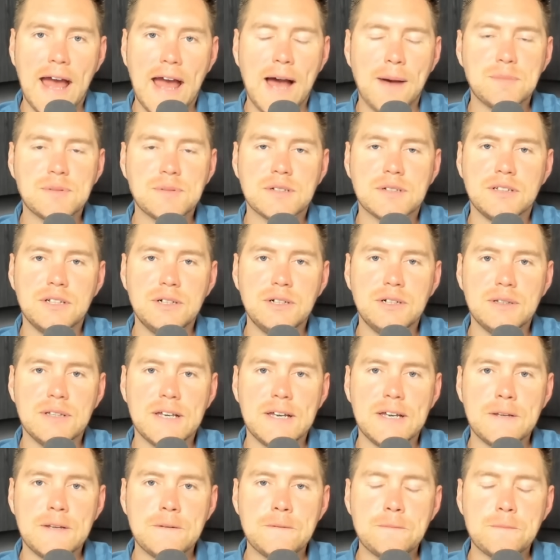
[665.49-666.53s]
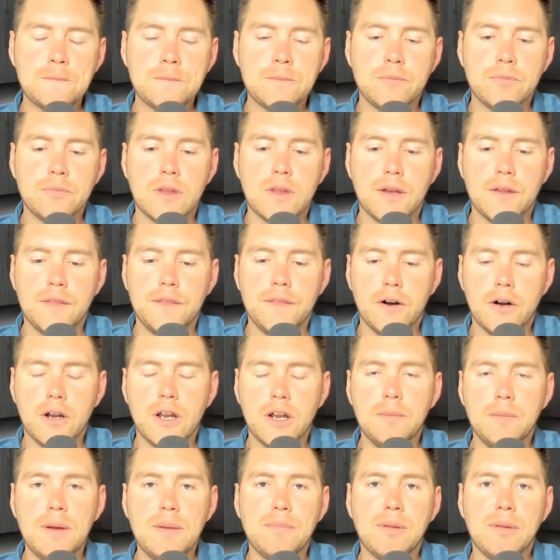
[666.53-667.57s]
Absolutely. They're
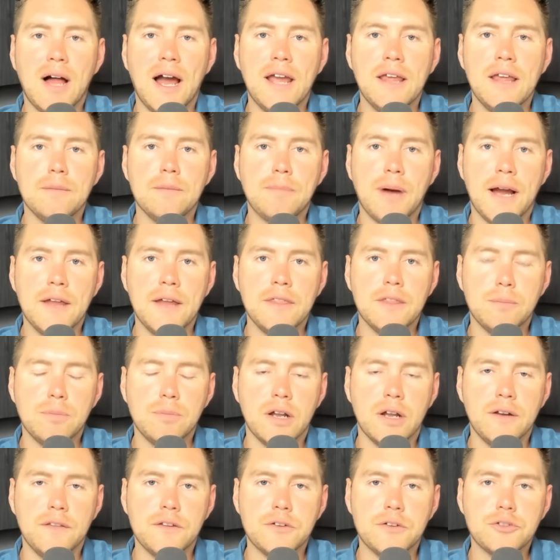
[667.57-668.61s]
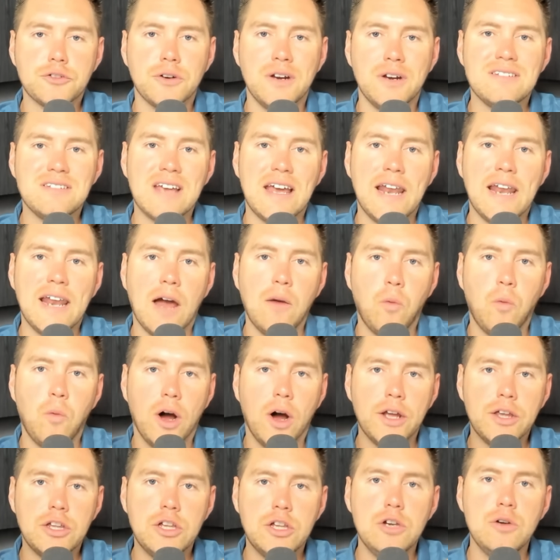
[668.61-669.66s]
going to be buying the blood in the streets, and I
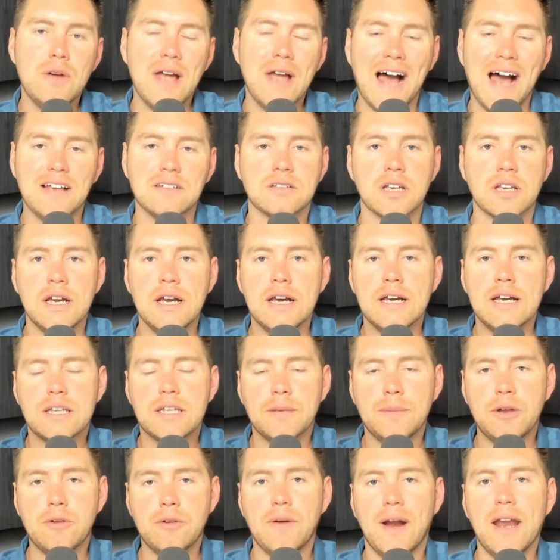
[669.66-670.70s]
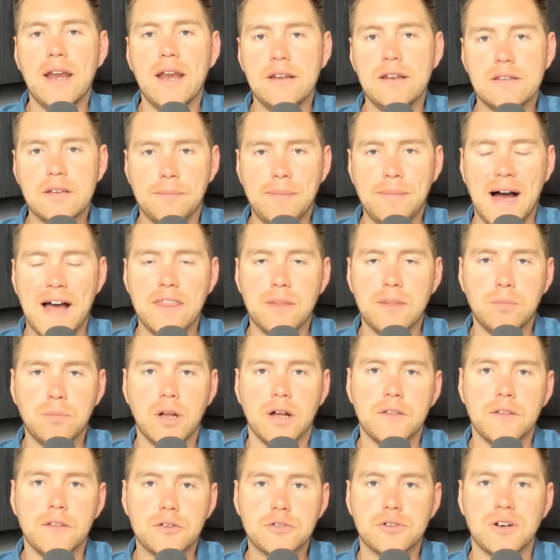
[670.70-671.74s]
want you guys to be ready to buy the
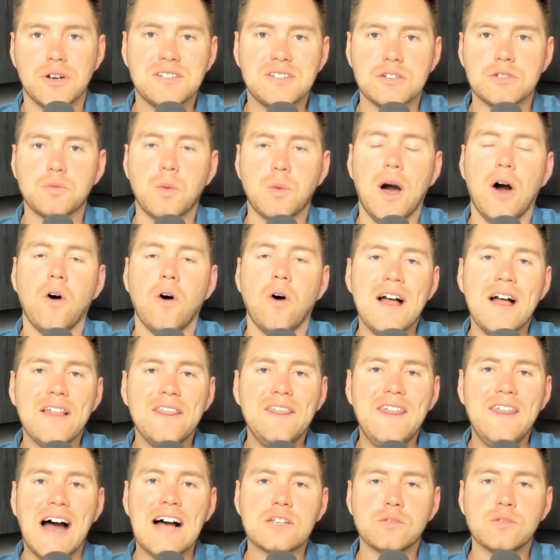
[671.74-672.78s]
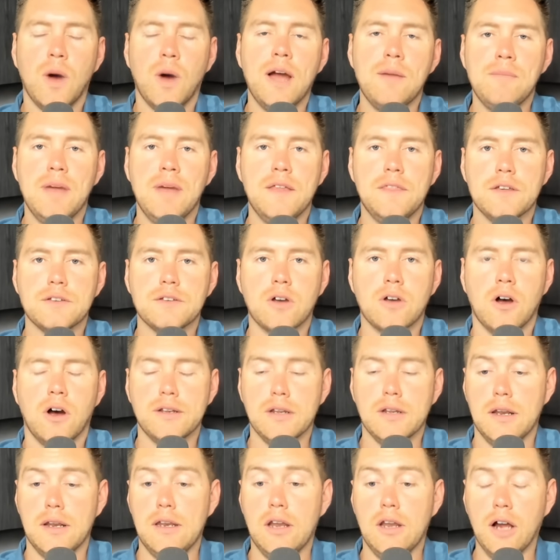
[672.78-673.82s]
blood in the streets as well. That's why I make this
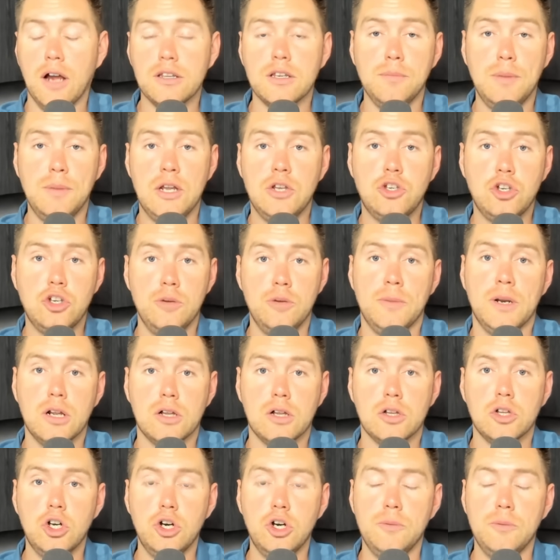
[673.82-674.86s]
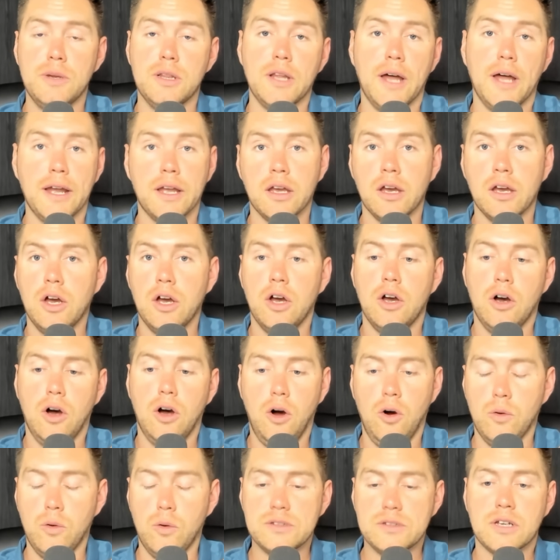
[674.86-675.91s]
content, not to be doom and gloom and like,
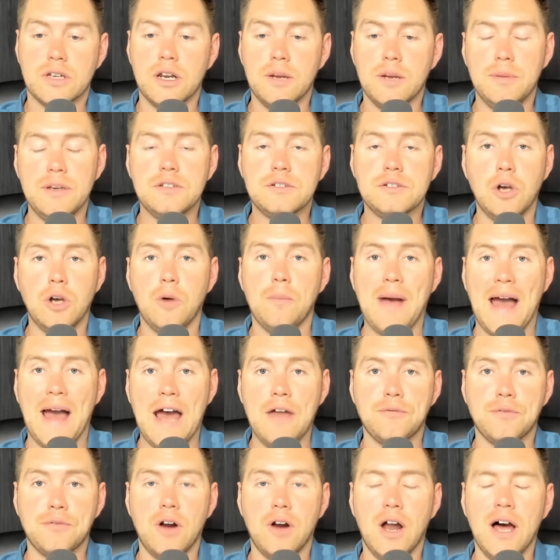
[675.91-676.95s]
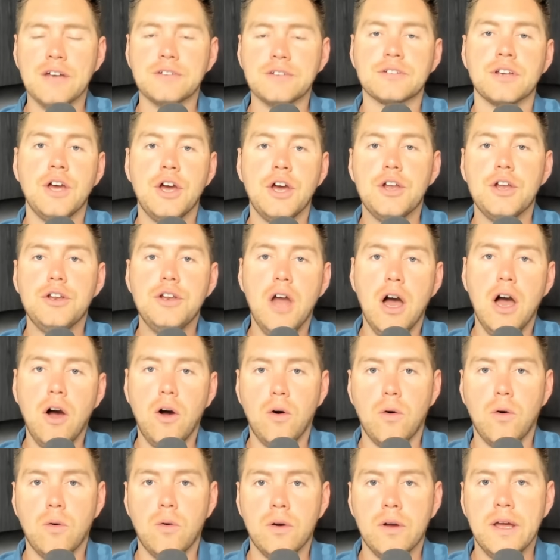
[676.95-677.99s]
oh, it's going to be so bad for us.
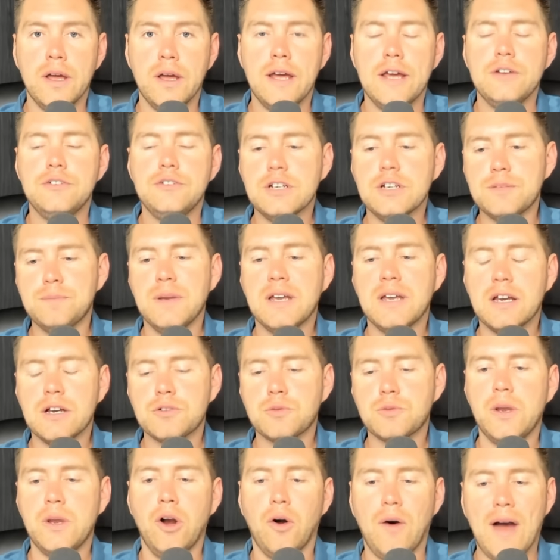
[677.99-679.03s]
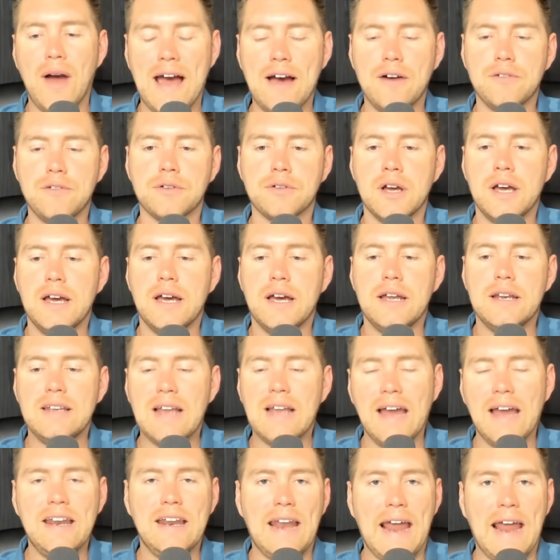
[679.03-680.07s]
No, just because we don't have
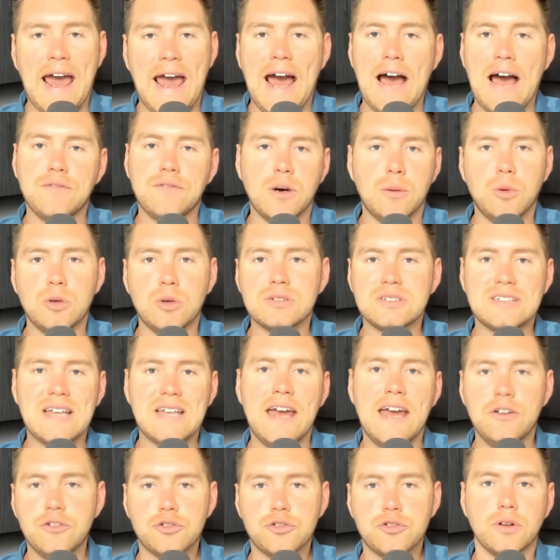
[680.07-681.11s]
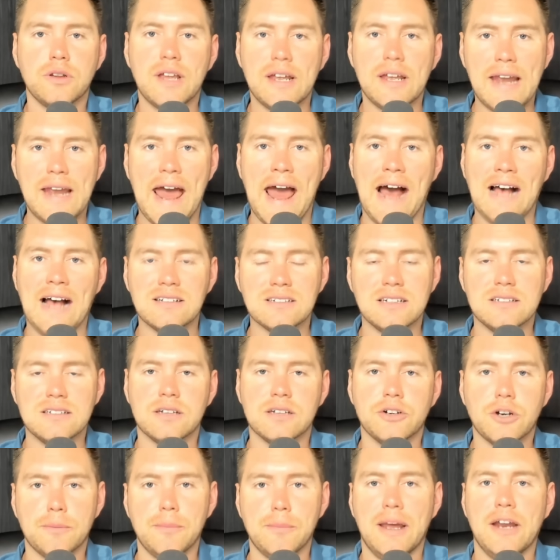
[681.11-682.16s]
9.5, almost 10 trillion assets
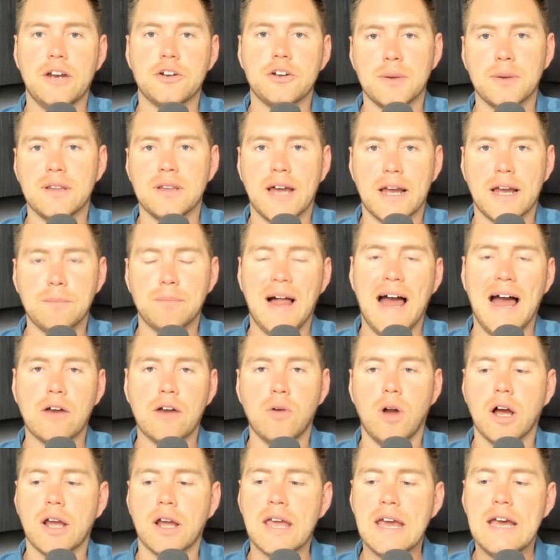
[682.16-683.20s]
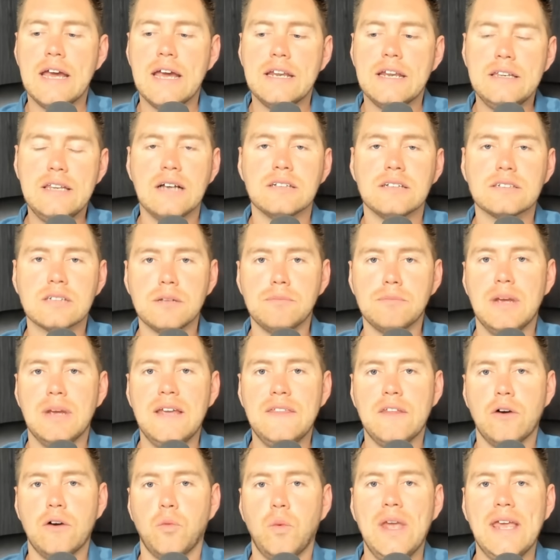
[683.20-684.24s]
under management like BlackRock doesn't
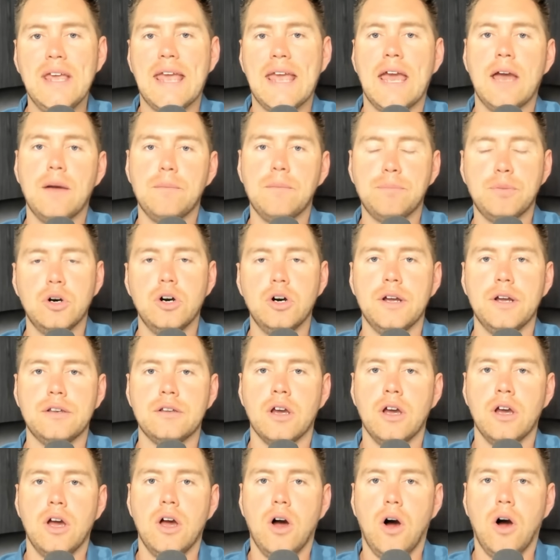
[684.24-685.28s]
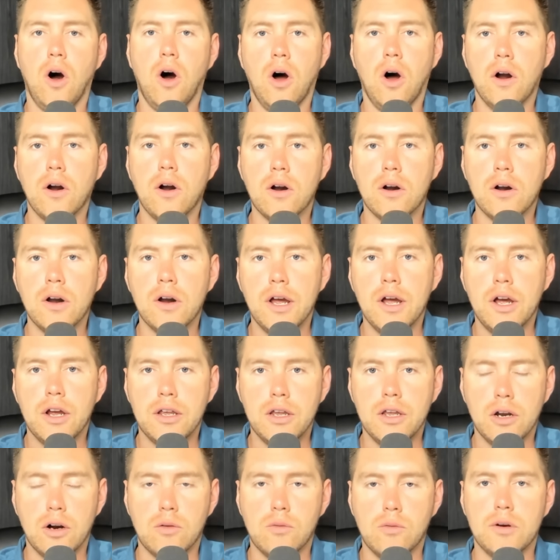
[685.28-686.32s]
mean that we can't put our,
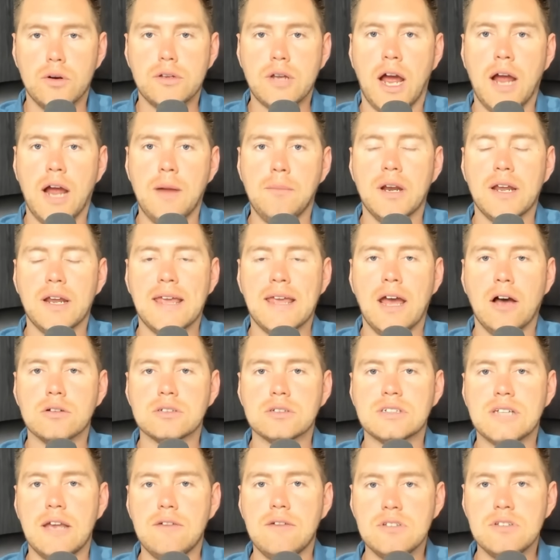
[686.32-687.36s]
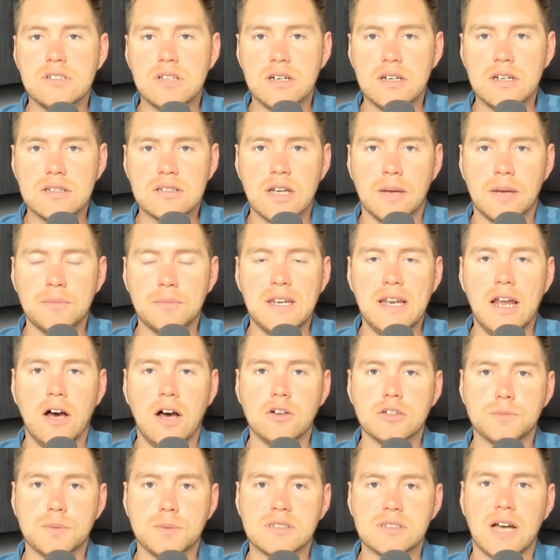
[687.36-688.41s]
you know, retirement account savings into something
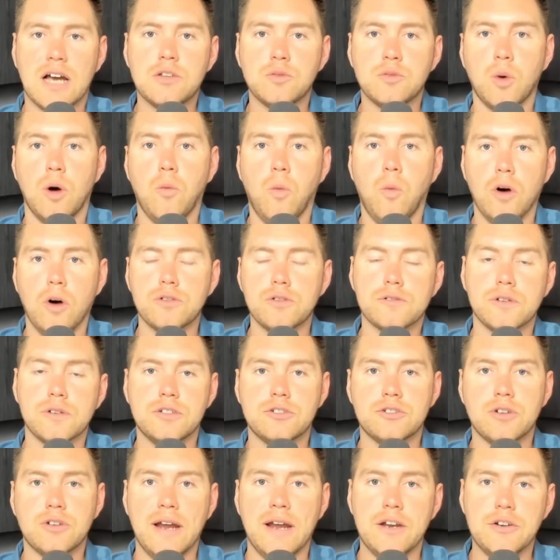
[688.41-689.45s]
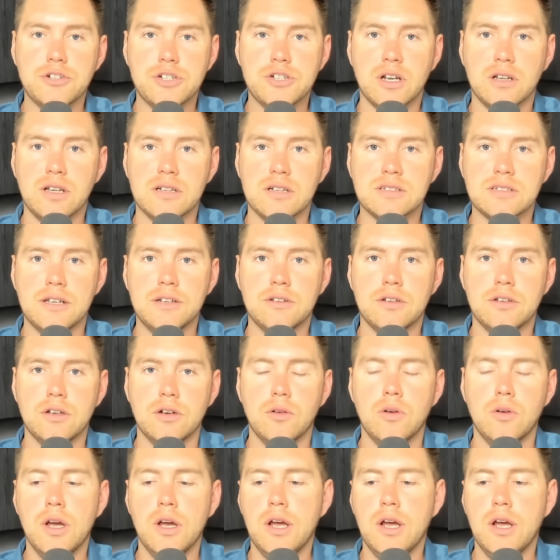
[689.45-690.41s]
else besides what Wall Street's trying to shill us into.